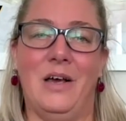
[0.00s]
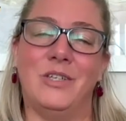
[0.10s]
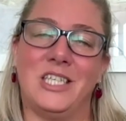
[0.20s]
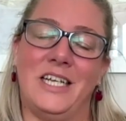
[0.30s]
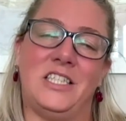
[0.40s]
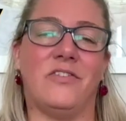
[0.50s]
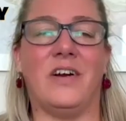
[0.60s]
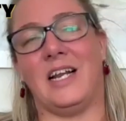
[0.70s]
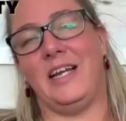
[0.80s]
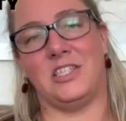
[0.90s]
which leads
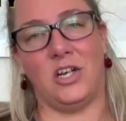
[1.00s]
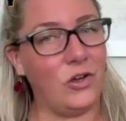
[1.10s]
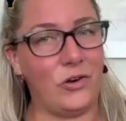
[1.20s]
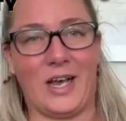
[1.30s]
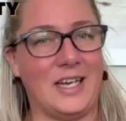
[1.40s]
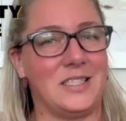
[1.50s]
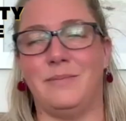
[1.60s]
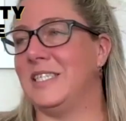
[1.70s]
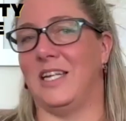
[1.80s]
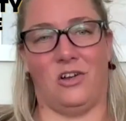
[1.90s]
directly into loyal
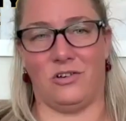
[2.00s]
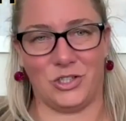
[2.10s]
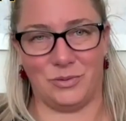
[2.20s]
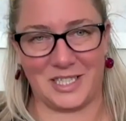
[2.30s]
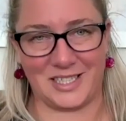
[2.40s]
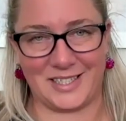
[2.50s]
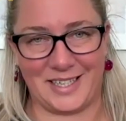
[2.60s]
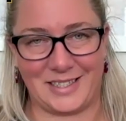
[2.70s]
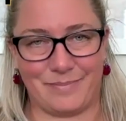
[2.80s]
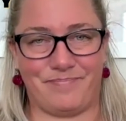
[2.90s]
customers and long-term success.